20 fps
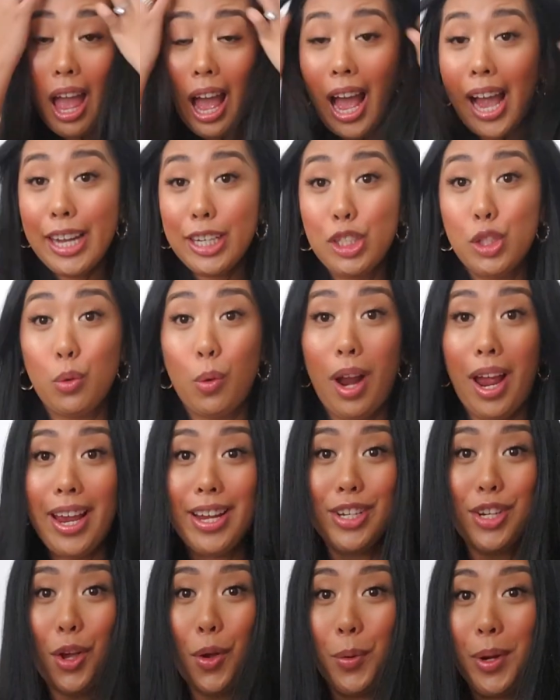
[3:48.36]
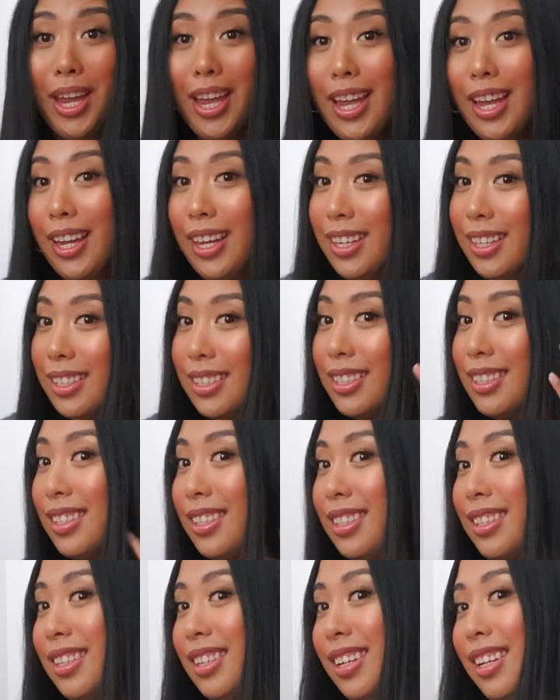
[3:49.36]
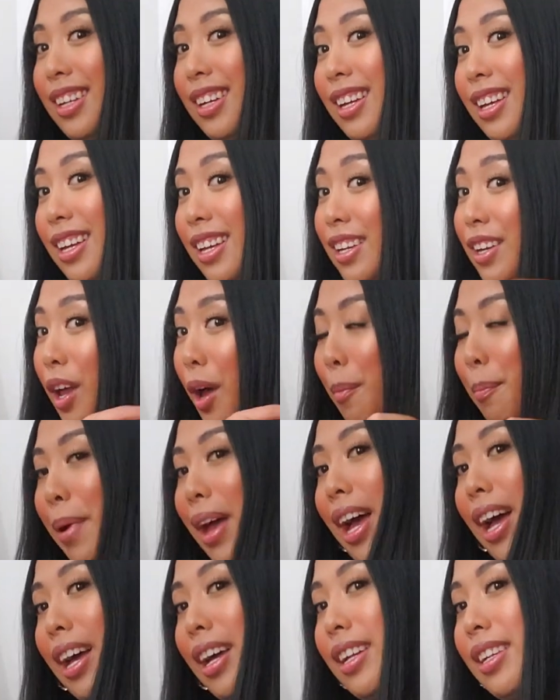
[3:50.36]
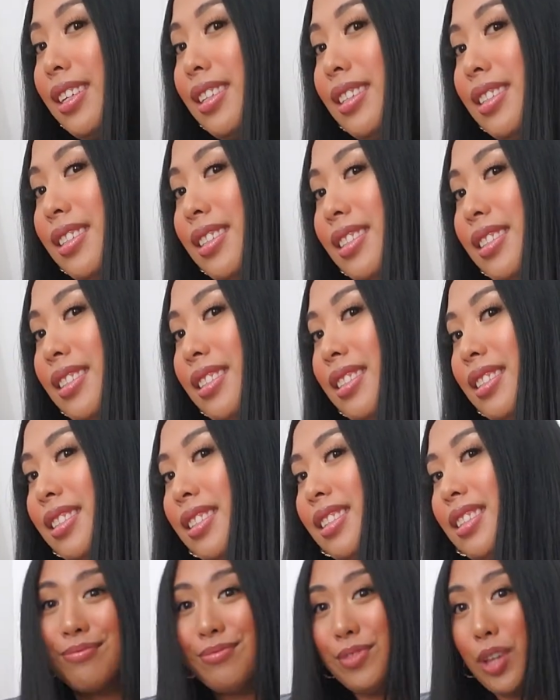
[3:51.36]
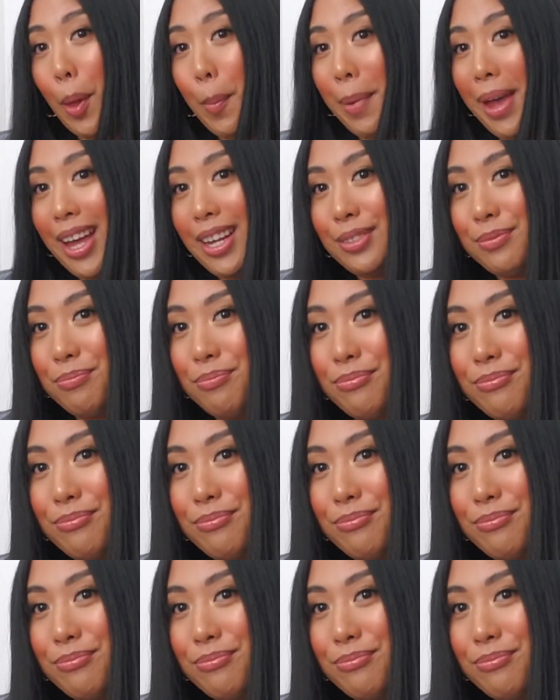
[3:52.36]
I tried, okay? Not bad. Not bad.